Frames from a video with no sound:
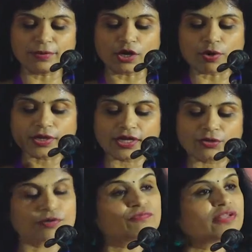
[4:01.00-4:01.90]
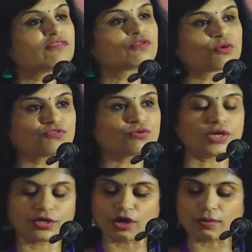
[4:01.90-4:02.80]
belonging to different
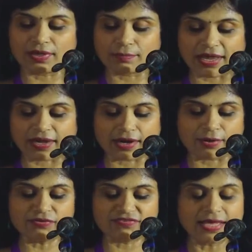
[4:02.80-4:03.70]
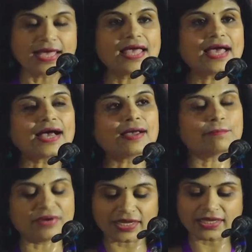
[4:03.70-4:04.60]
socio-economic backgrounds,
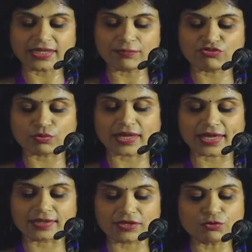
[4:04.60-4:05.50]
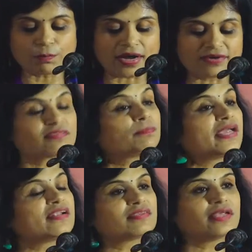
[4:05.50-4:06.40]
bringing them together to
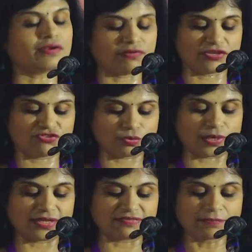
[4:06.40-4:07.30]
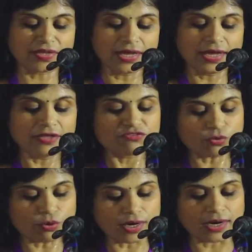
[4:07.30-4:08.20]
participate in rituals.
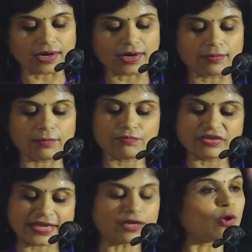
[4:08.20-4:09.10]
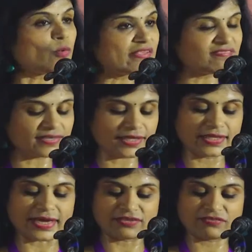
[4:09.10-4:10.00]
So we can always say that